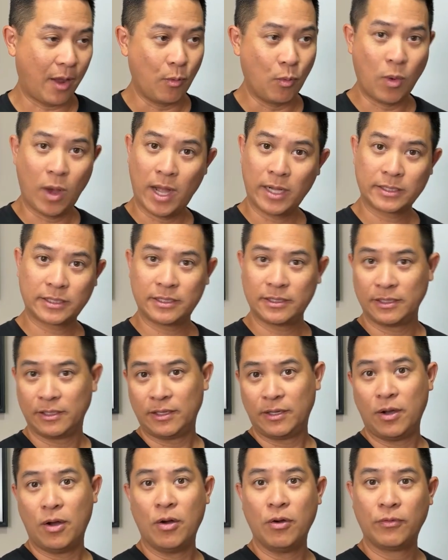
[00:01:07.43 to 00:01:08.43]
I walked
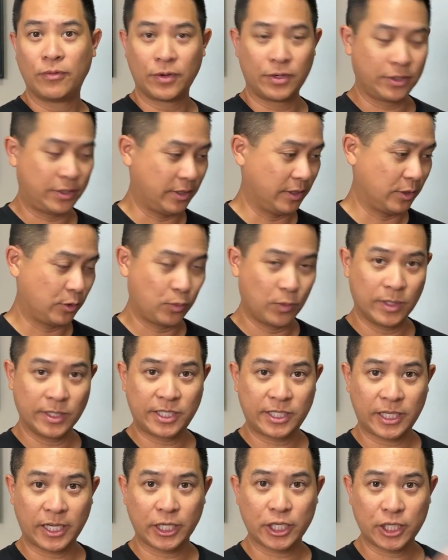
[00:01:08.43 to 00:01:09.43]
over to this
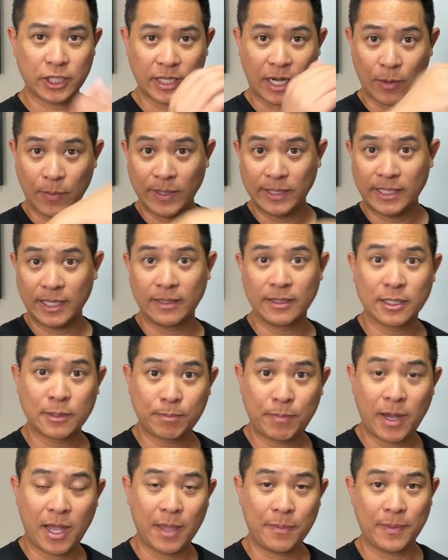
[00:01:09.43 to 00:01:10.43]
one section, I went down this
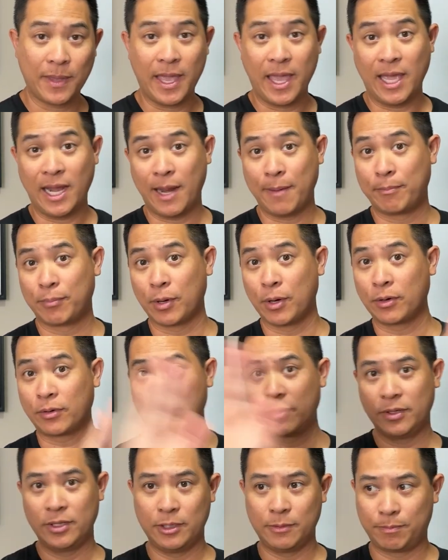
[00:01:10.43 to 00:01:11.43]
pipe and I broke
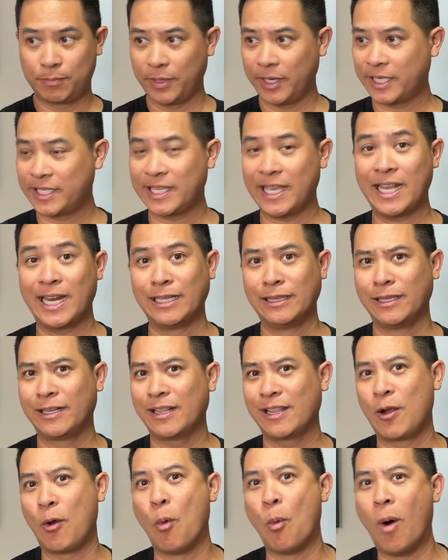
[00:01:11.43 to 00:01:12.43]
through these bricks and I
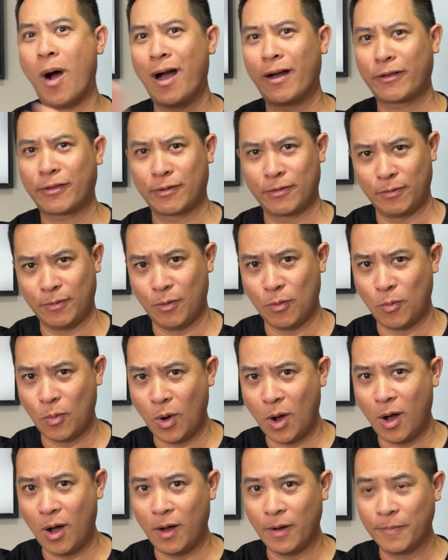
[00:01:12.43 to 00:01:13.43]
literally walked through a
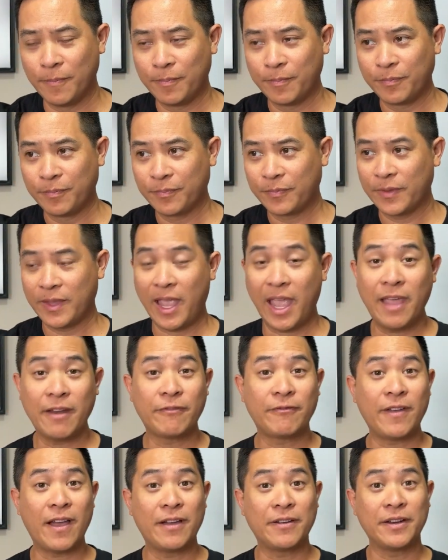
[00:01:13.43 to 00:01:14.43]
wall
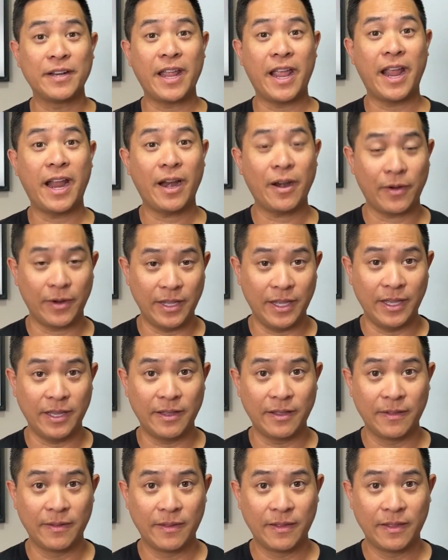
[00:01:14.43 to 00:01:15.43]
and found an
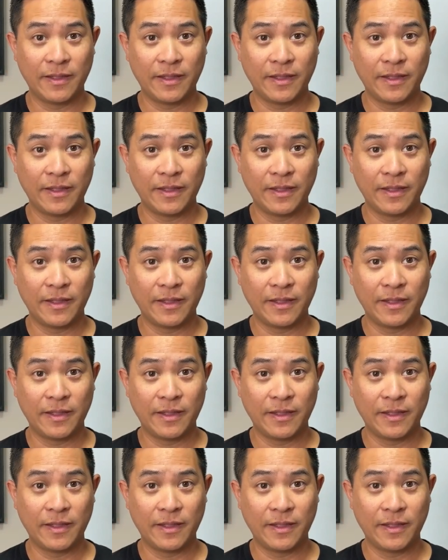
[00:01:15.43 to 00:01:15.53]
area